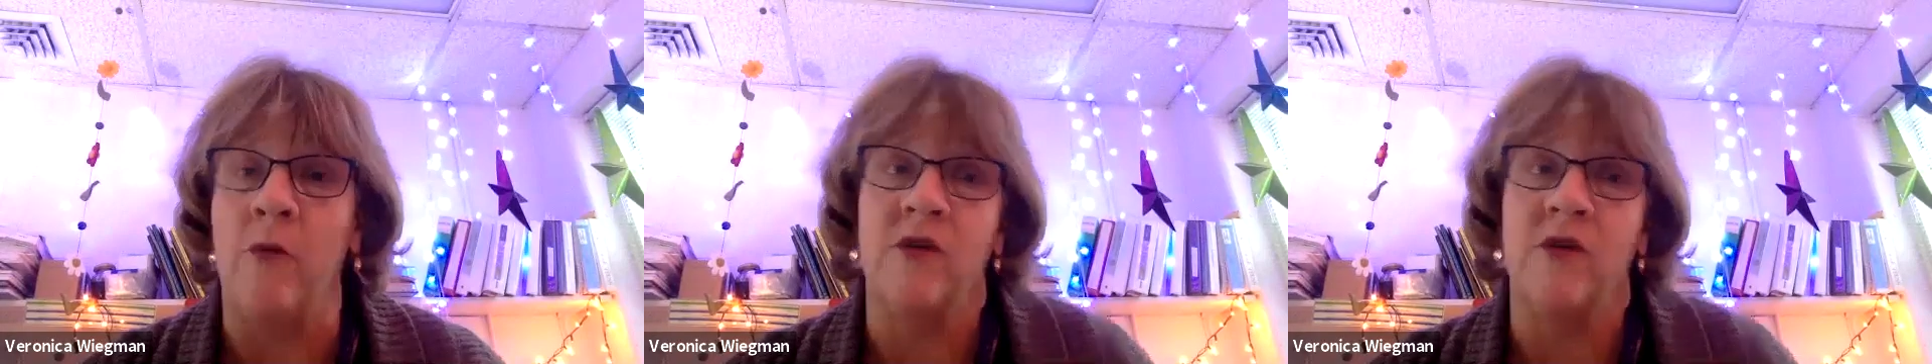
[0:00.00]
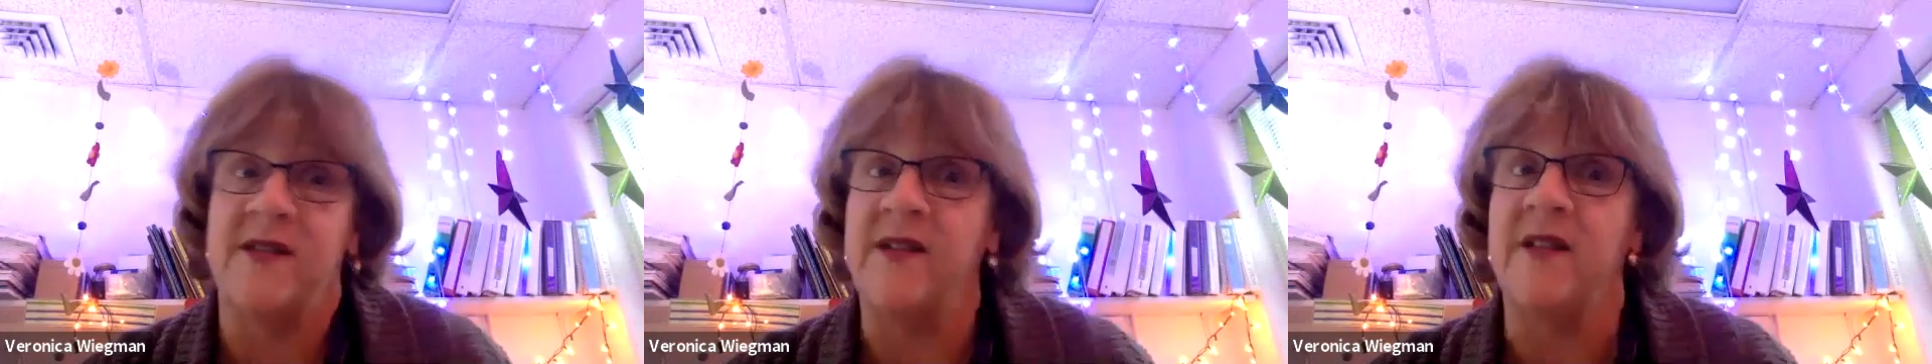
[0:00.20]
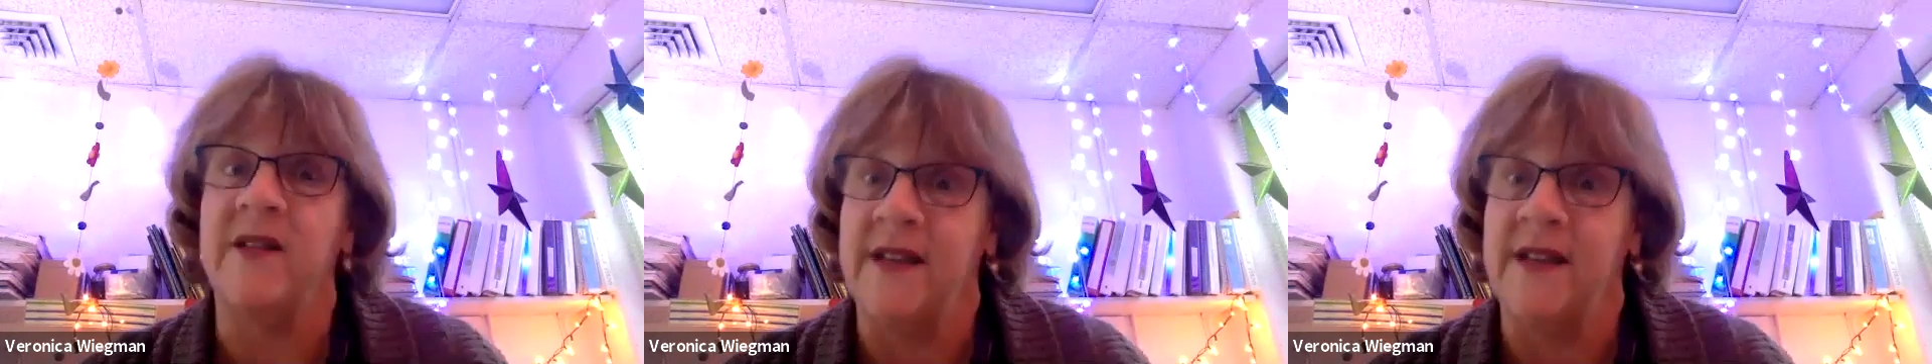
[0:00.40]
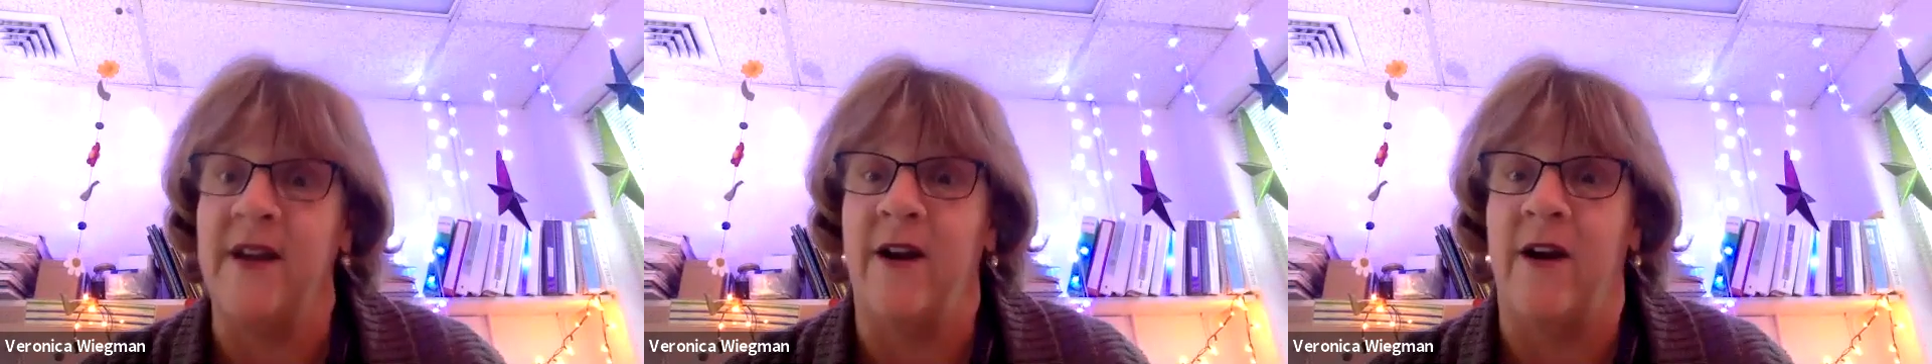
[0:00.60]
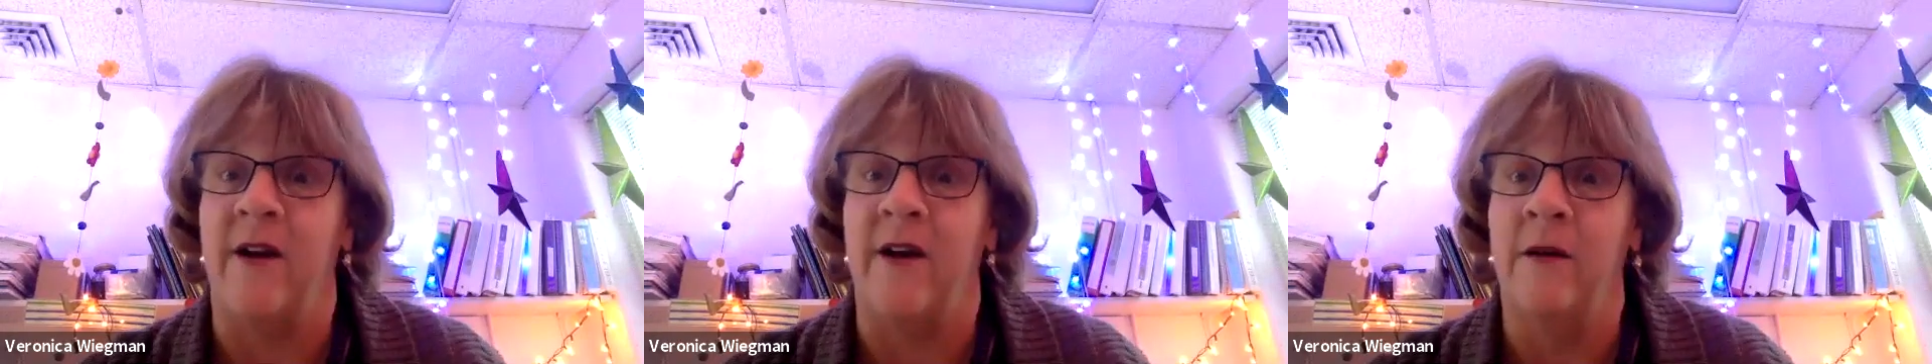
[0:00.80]
We're still
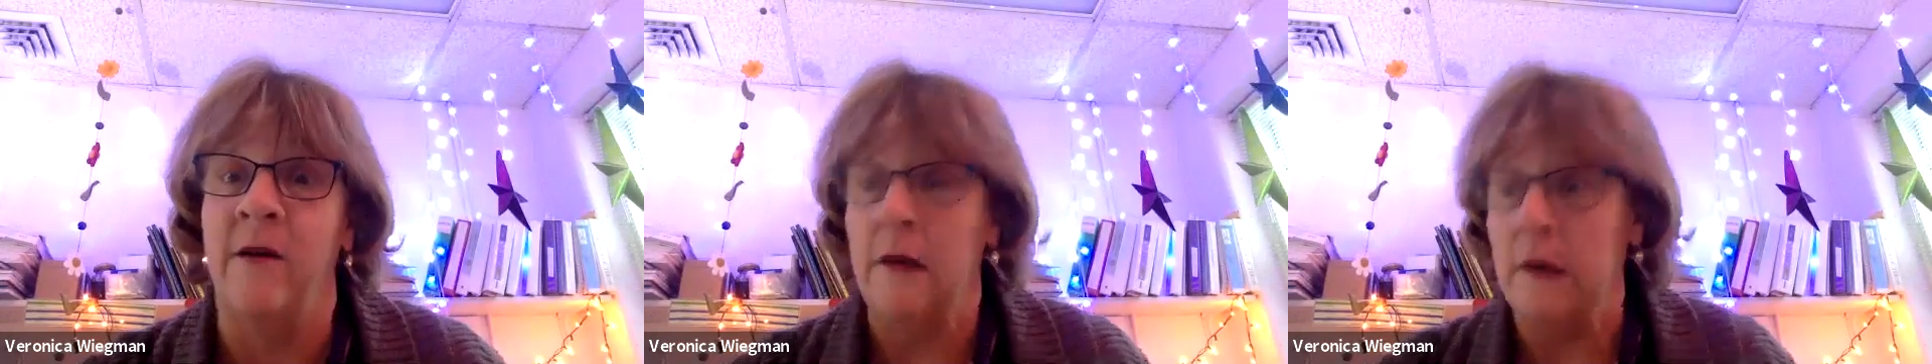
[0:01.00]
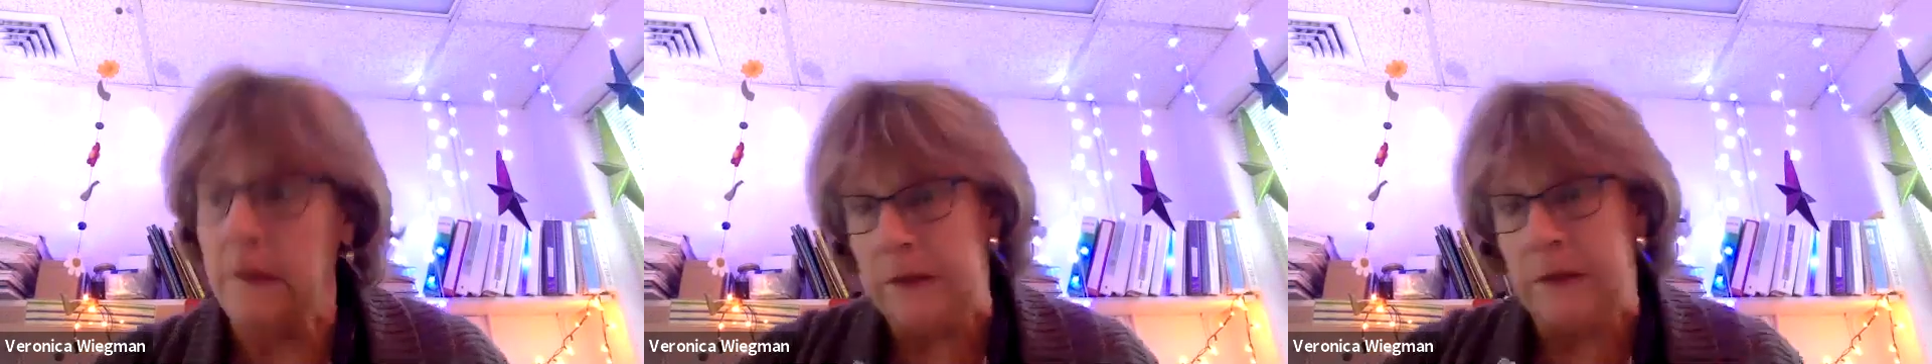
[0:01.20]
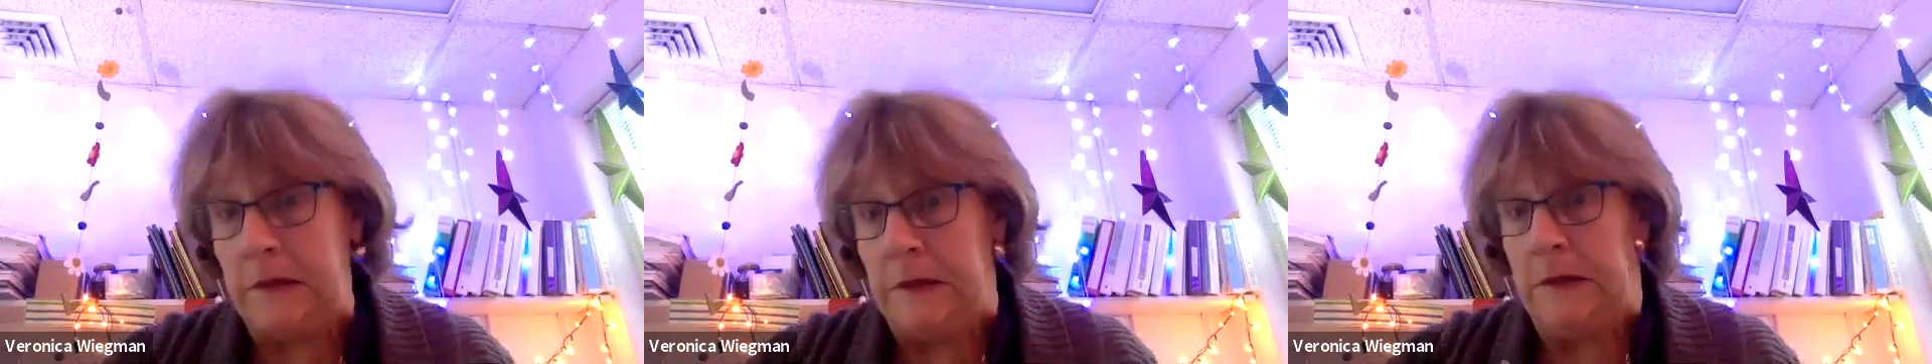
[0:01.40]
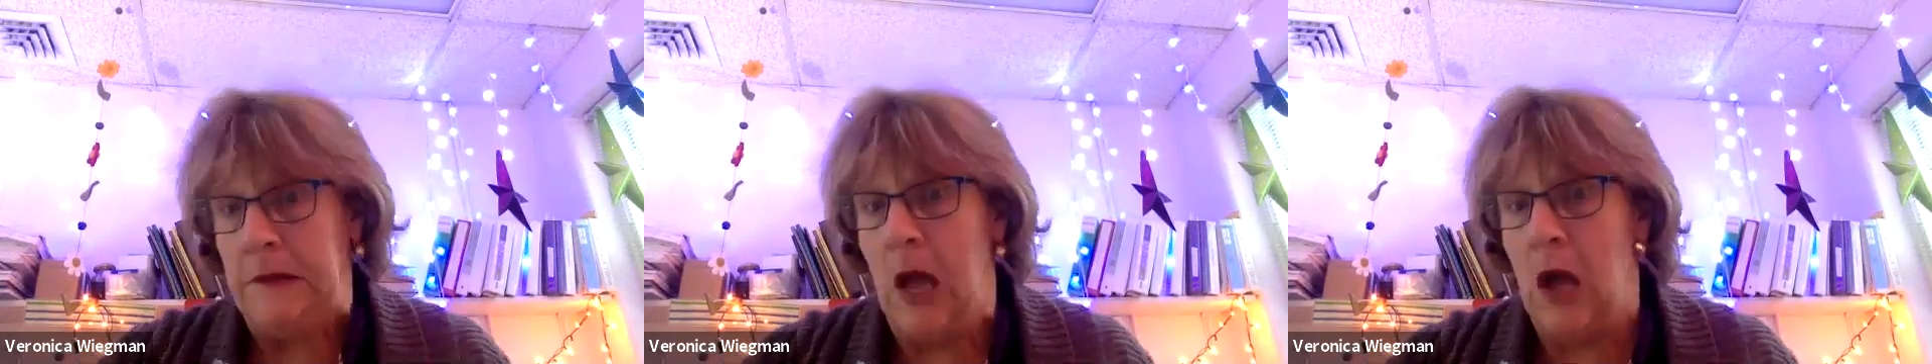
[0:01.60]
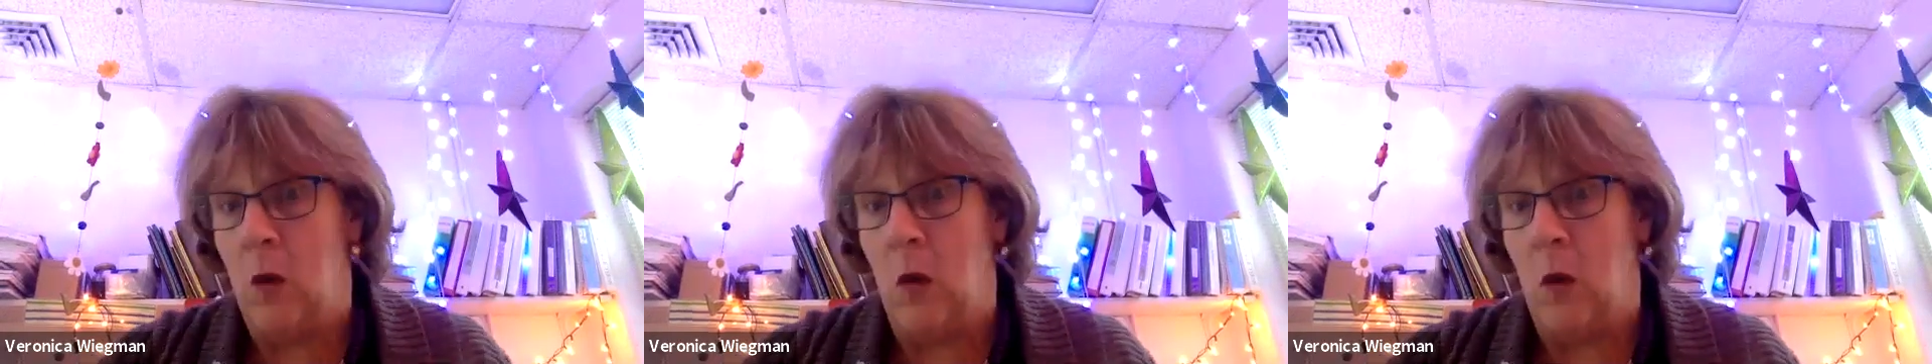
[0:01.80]
here.
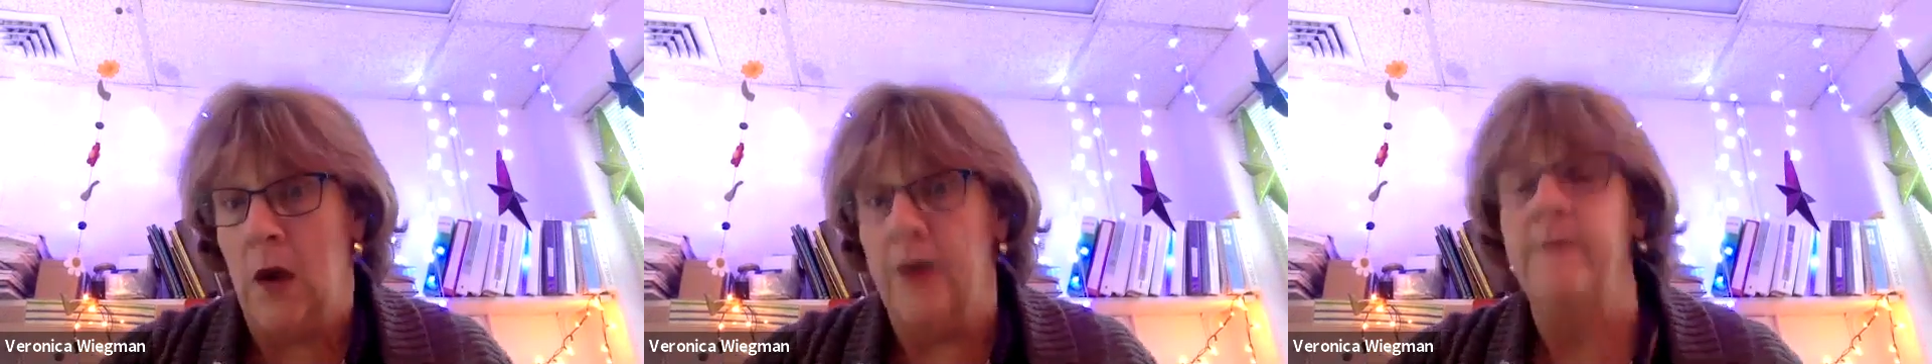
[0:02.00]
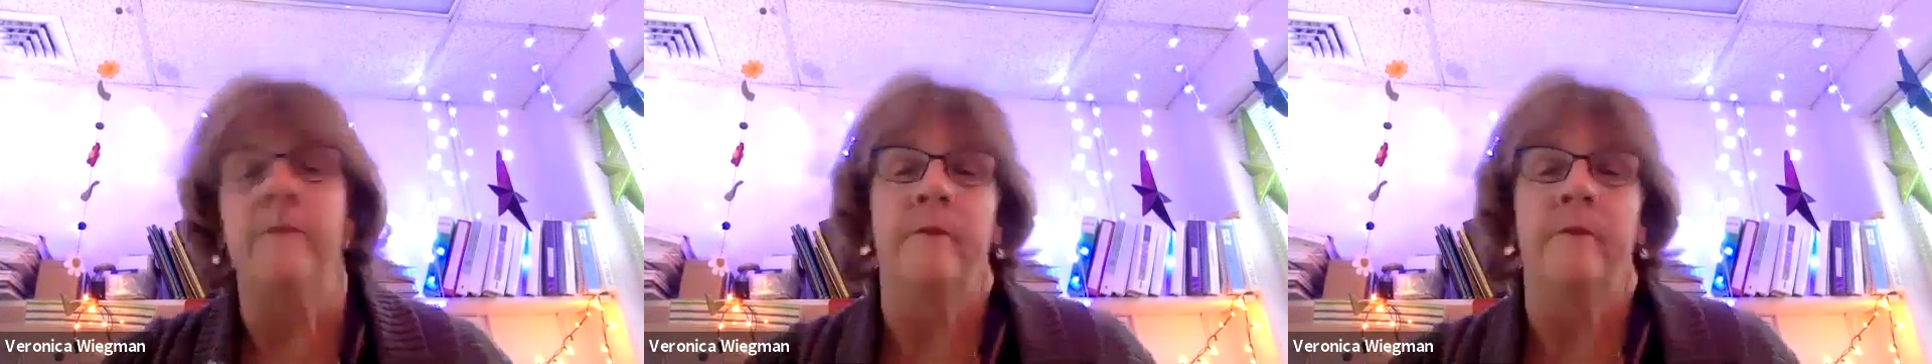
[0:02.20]
Knock wood.